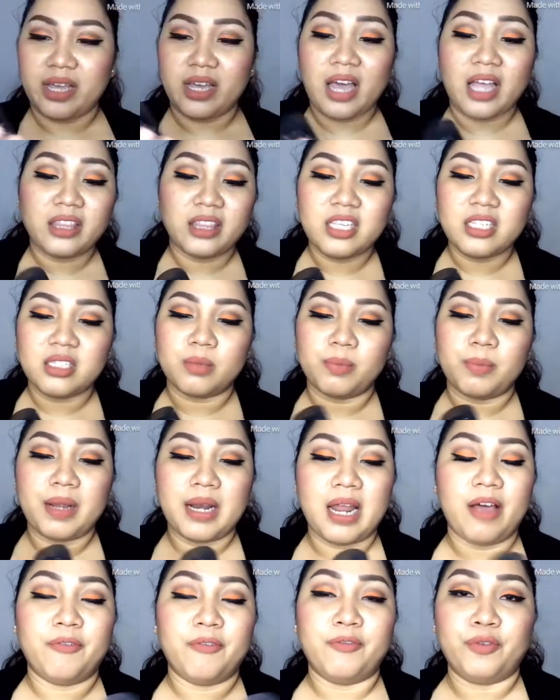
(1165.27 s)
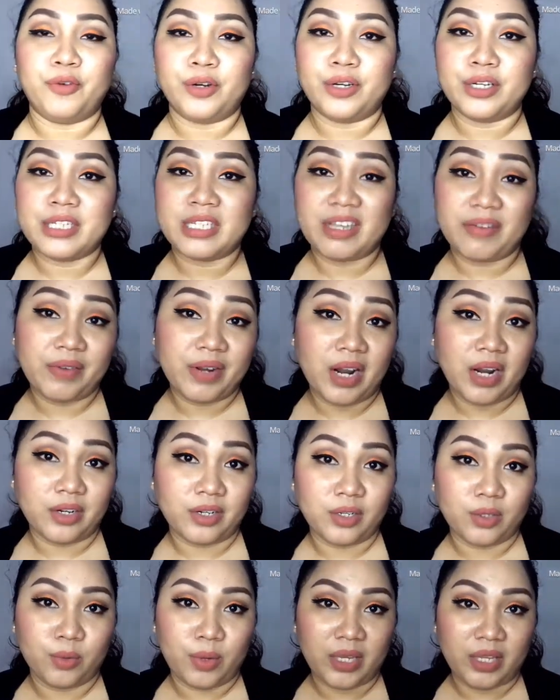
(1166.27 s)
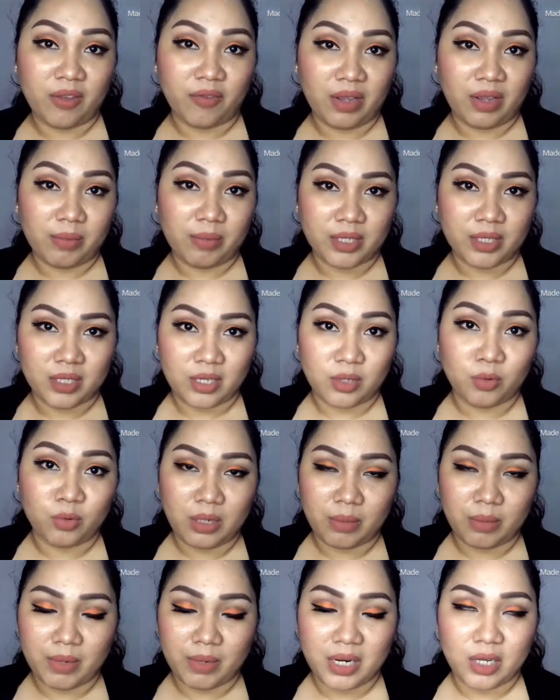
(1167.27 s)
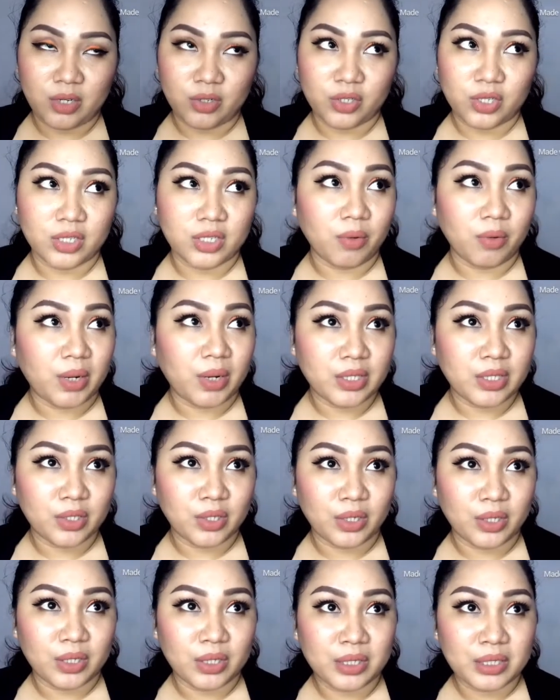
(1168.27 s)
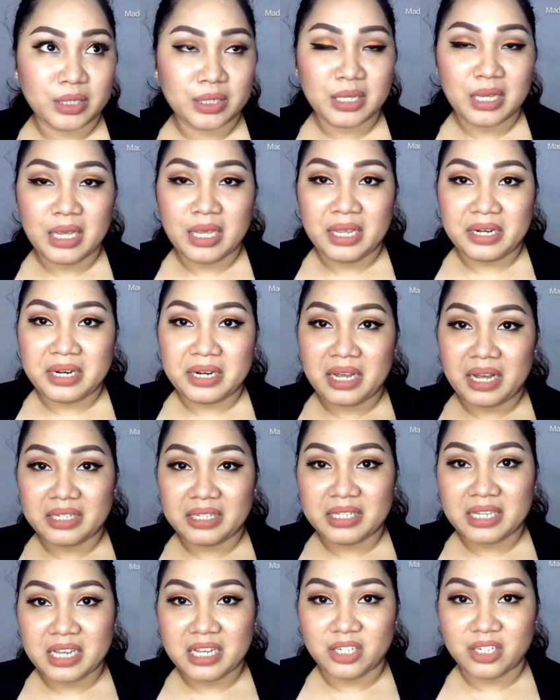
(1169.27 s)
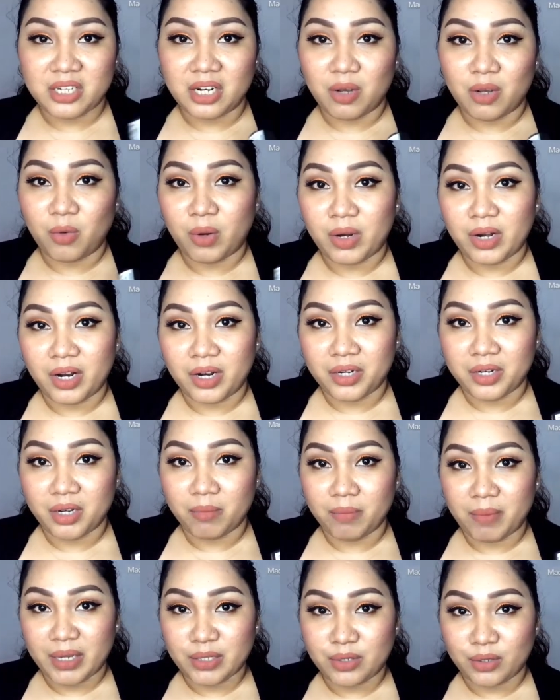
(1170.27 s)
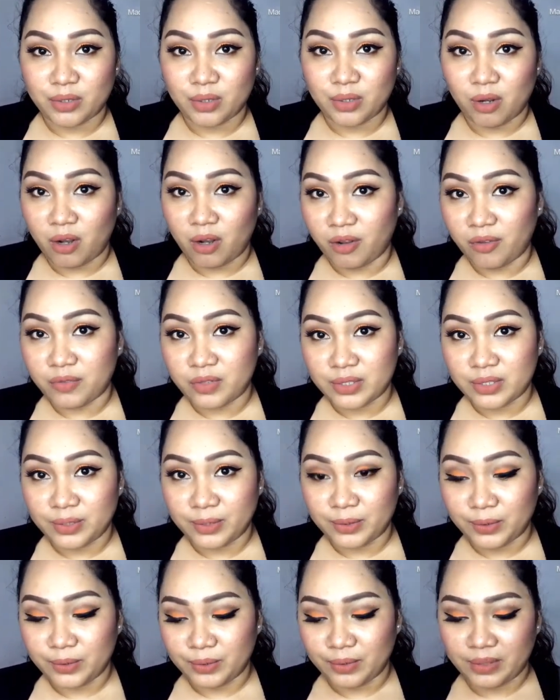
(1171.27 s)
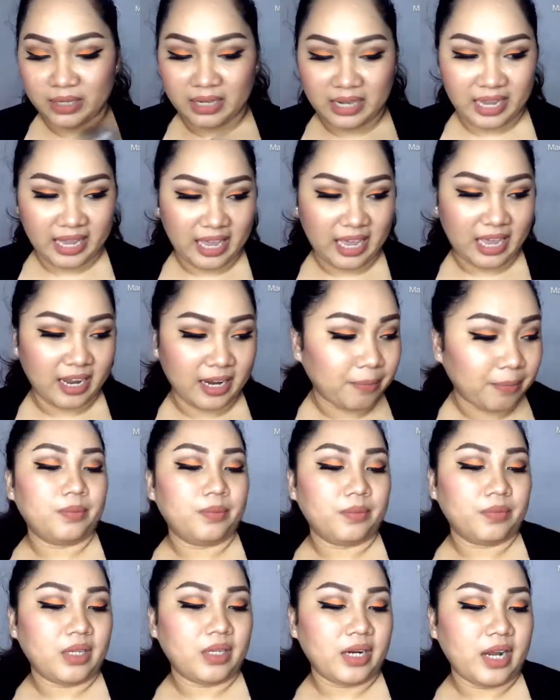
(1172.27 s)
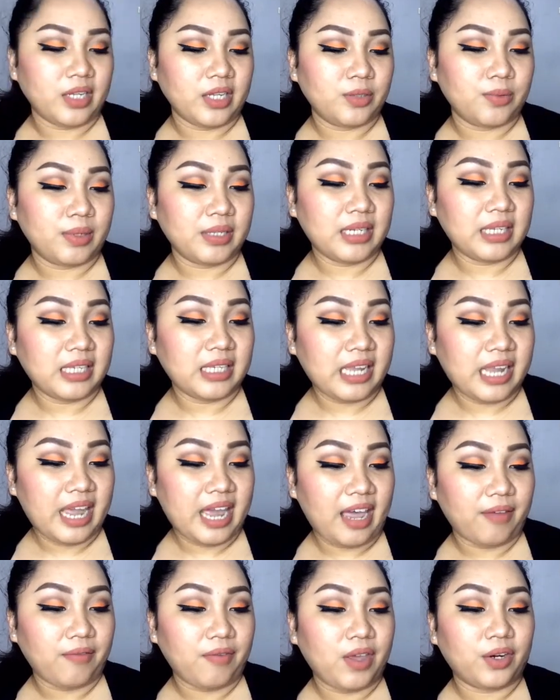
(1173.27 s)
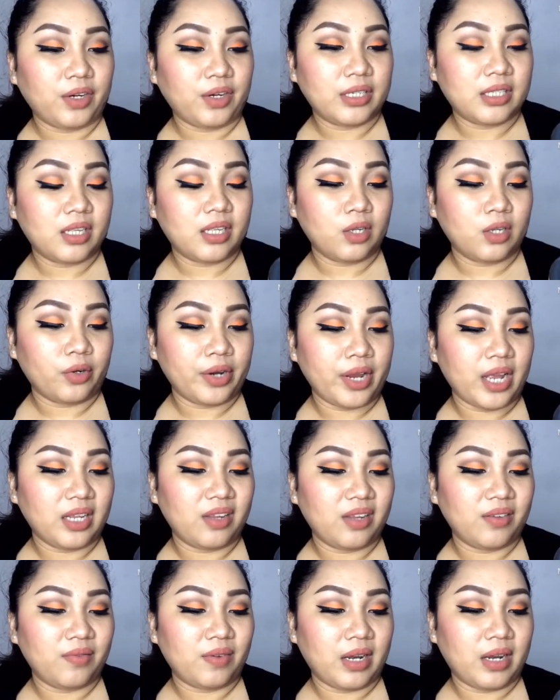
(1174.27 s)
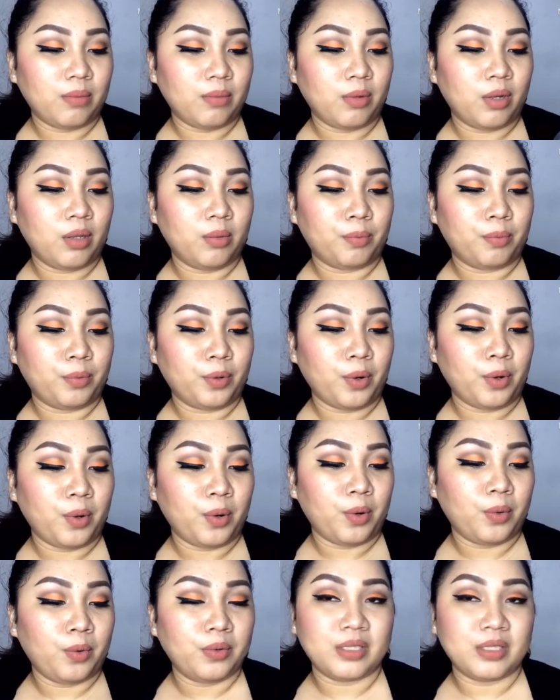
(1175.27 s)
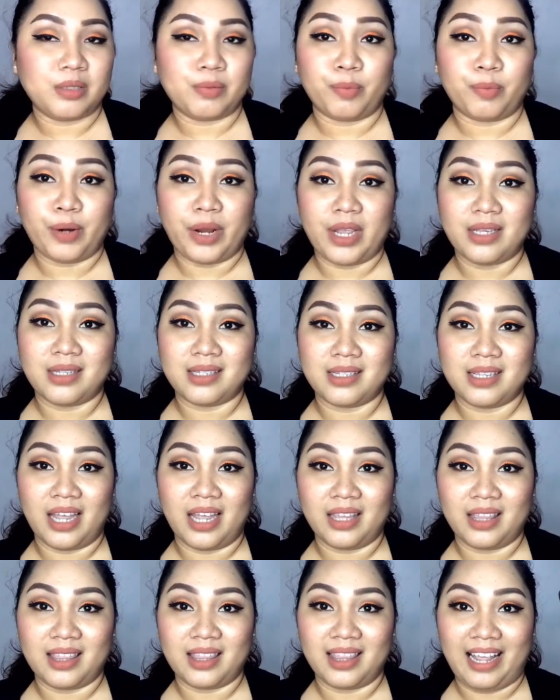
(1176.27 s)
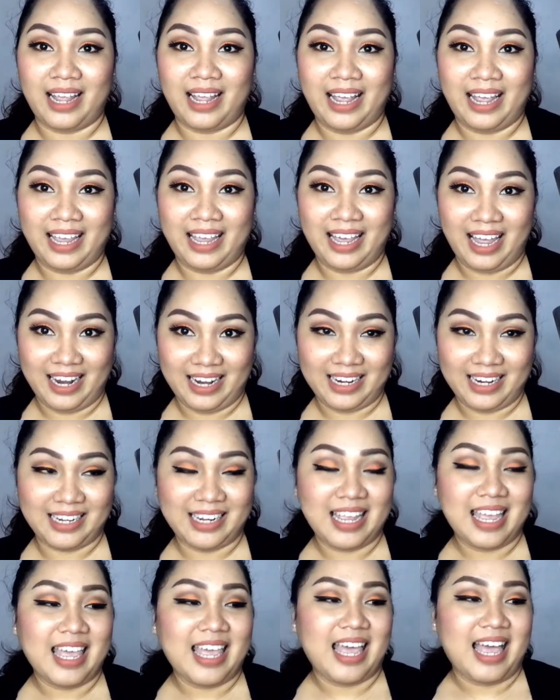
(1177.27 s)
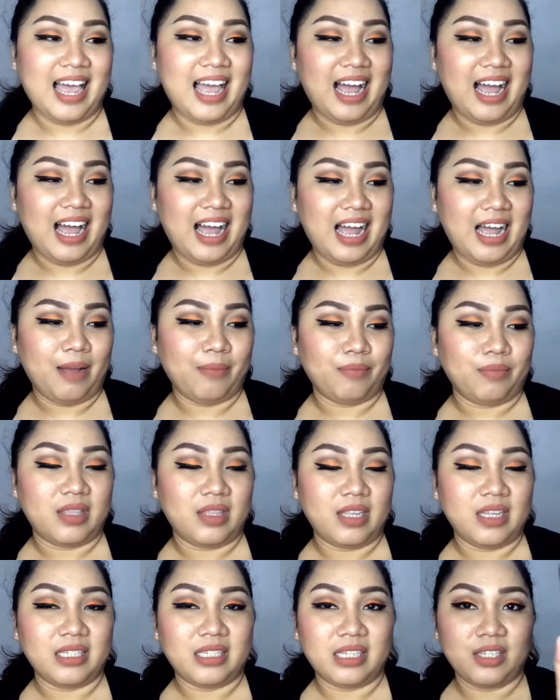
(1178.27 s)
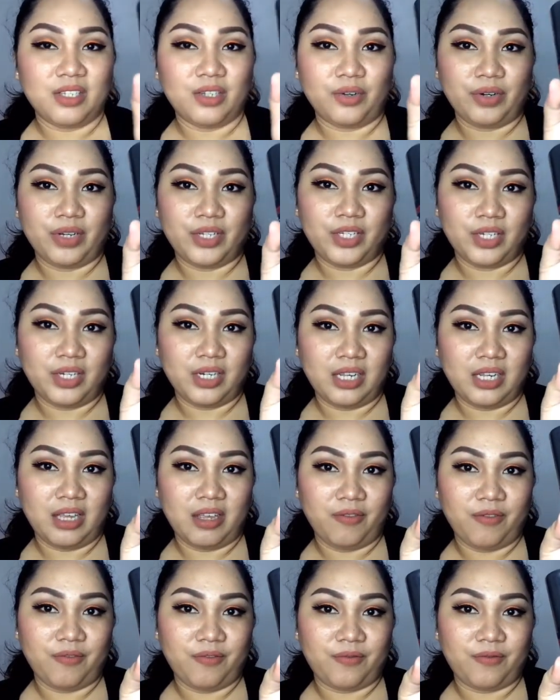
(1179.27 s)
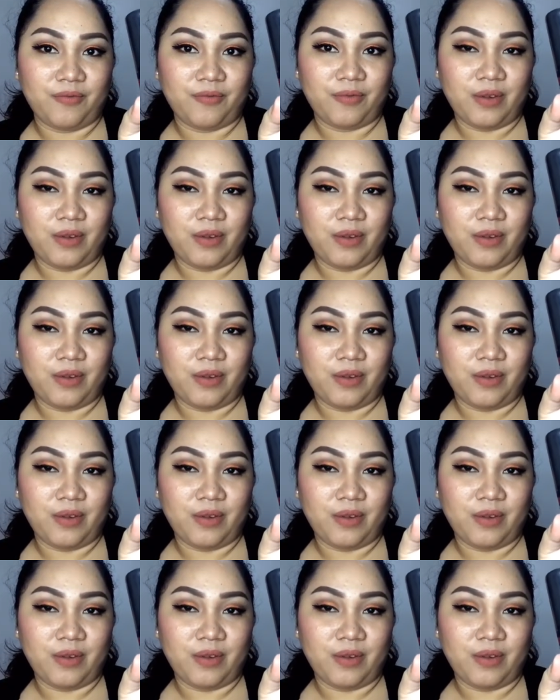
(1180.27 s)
I got this pala for 725 kasi nung nabili ko siya sa Watson's, nakasale siya ng 100 pesos off. So, ayan. The next one that I have here is the L'Oreal Infallible Pro Spray Set. Ayan. This is originally in